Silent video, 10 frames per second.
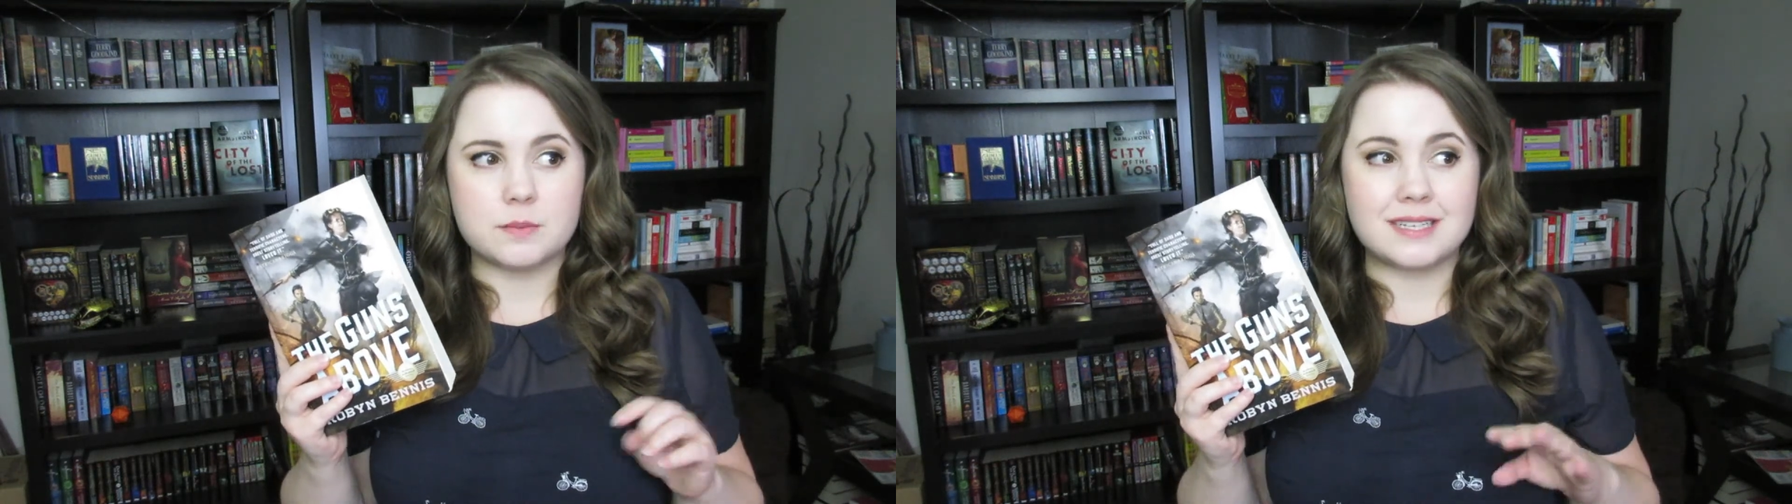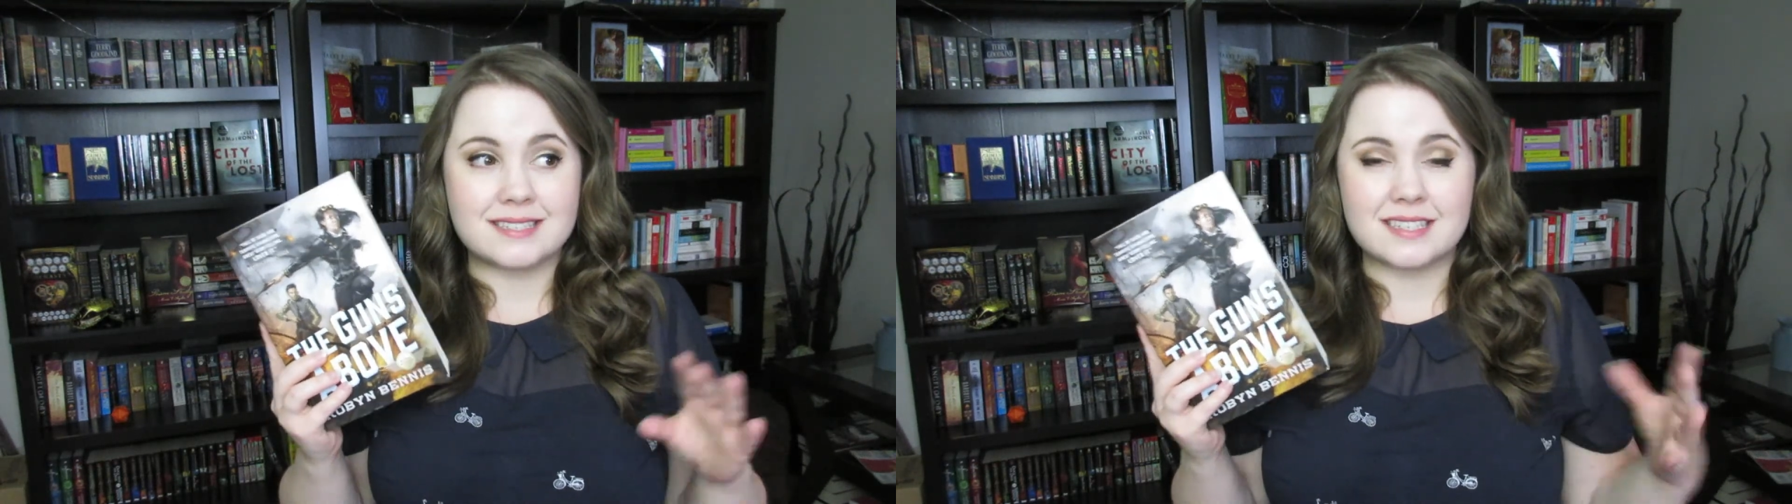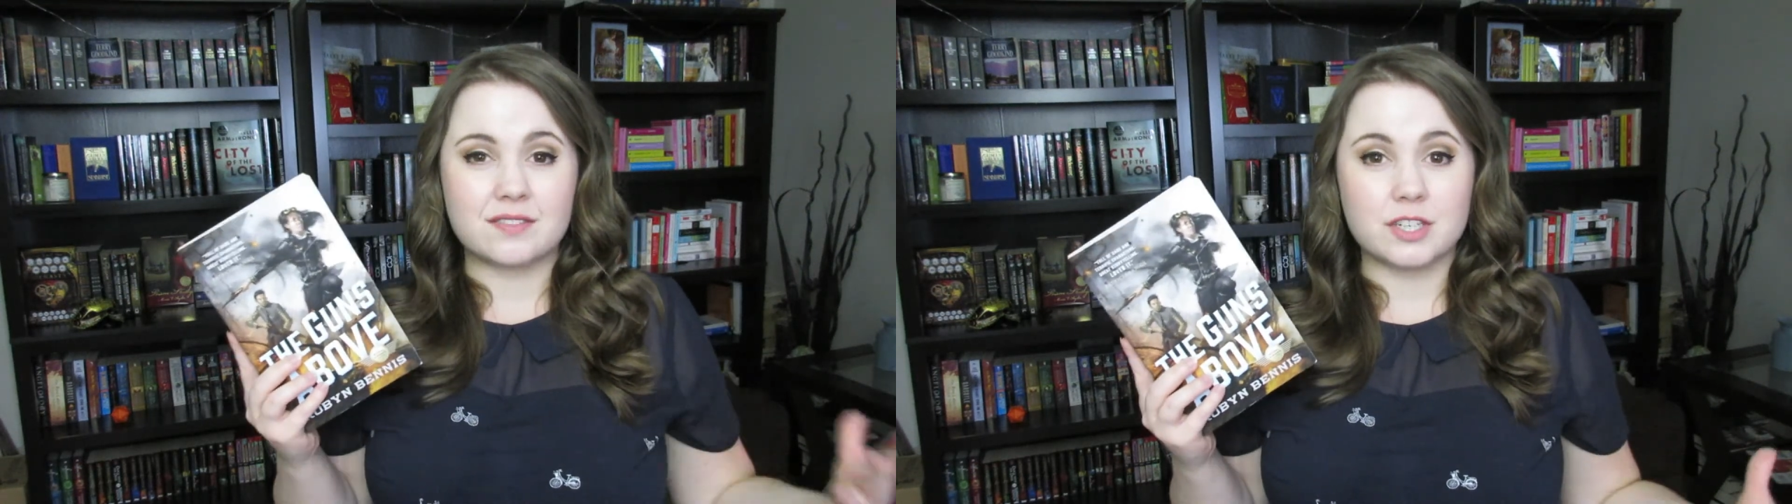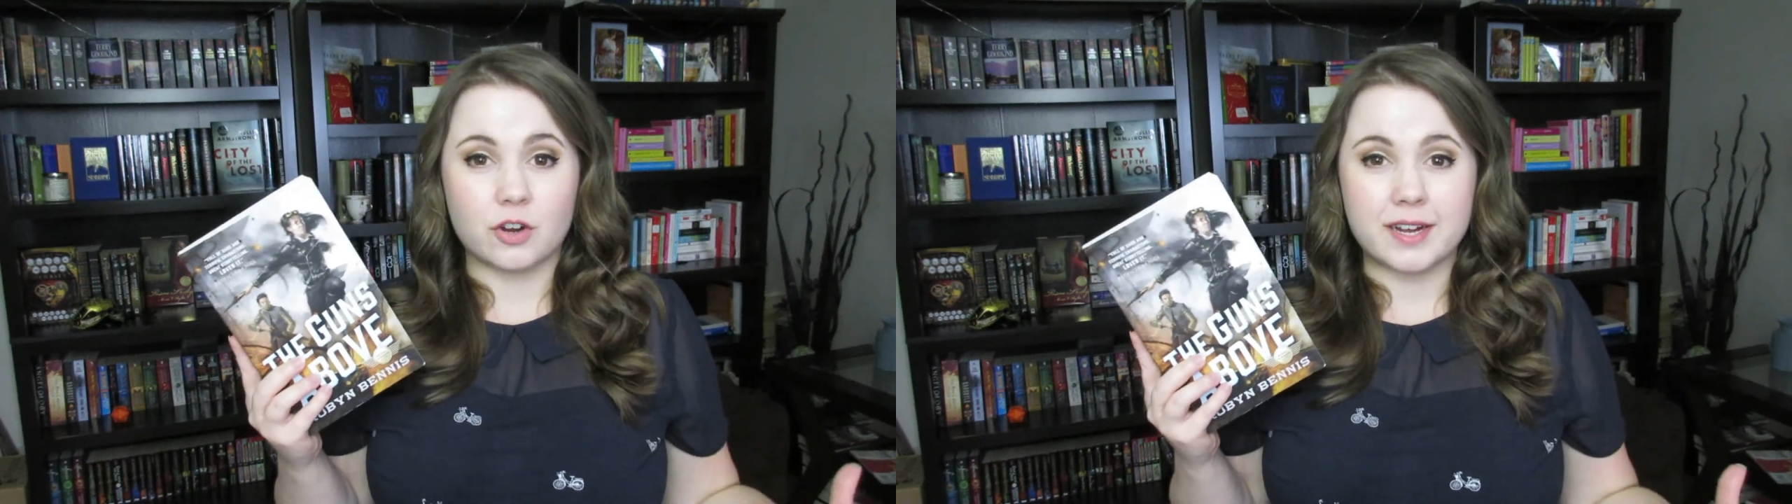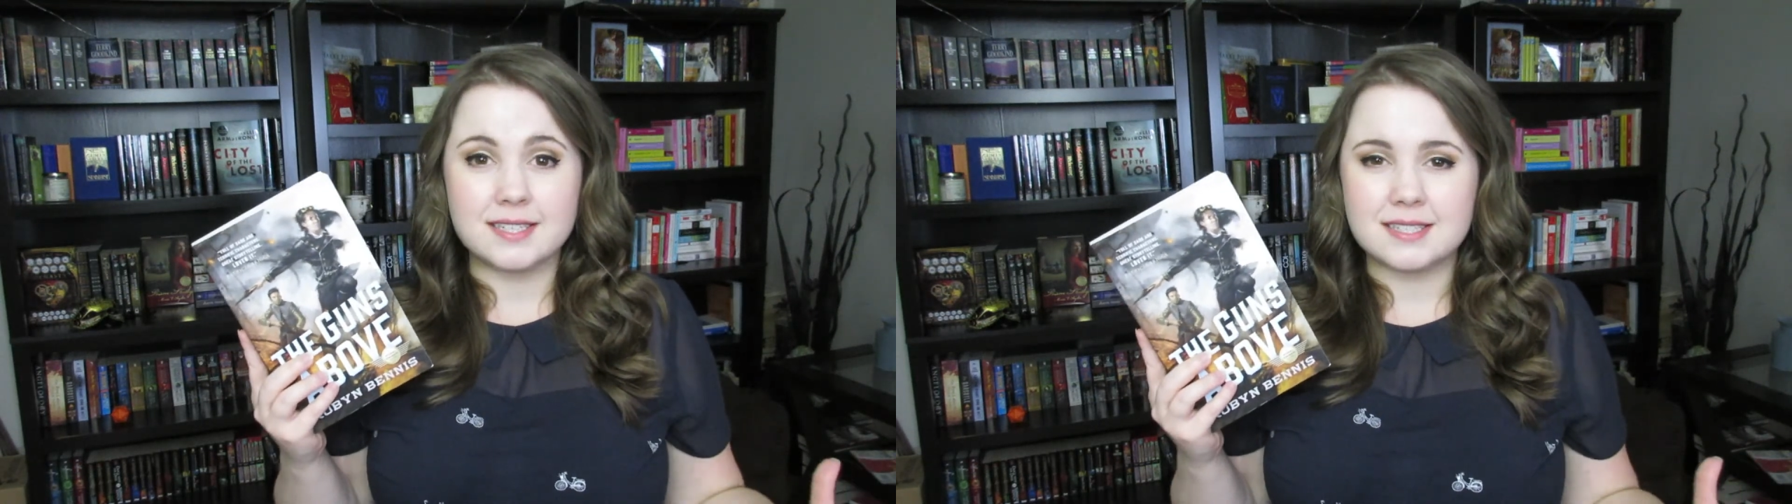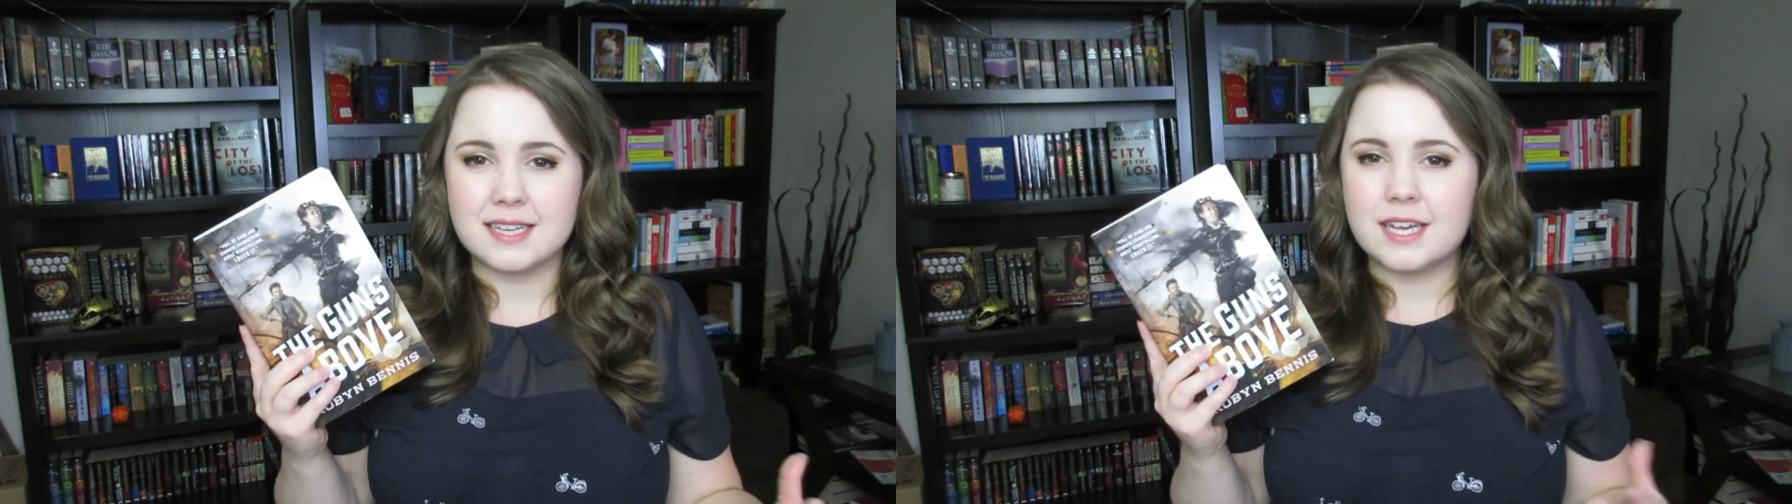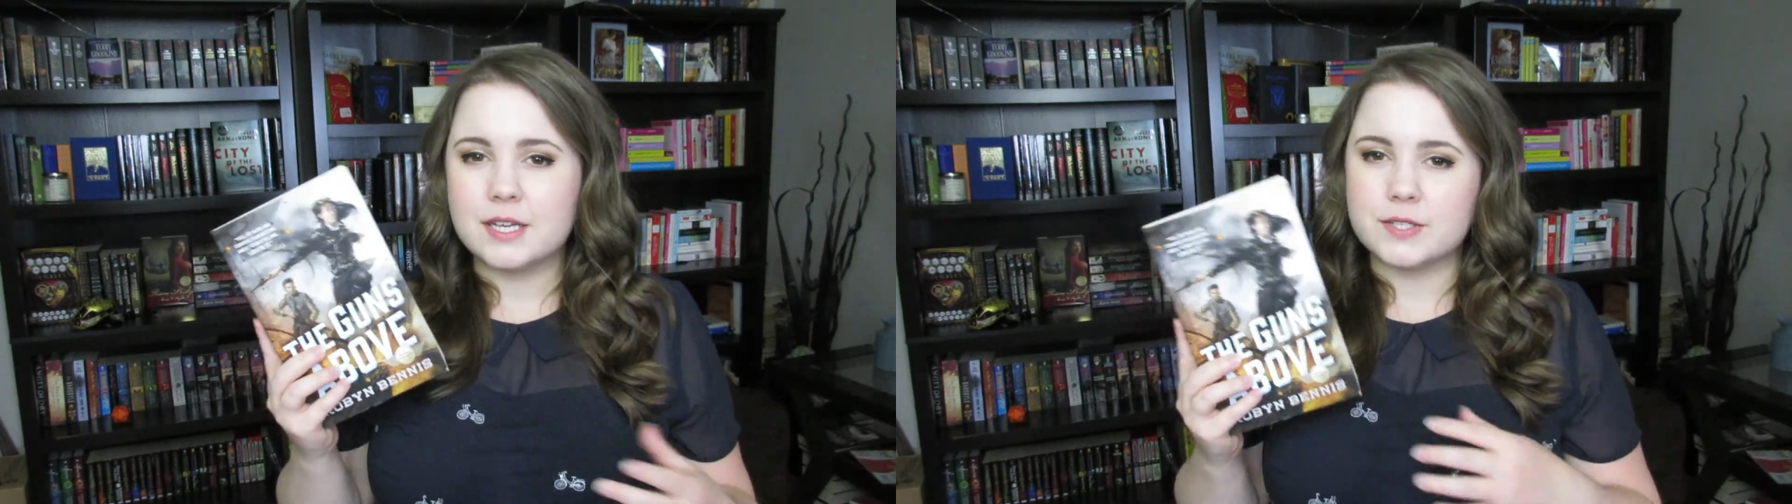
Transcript: to be a saving grace.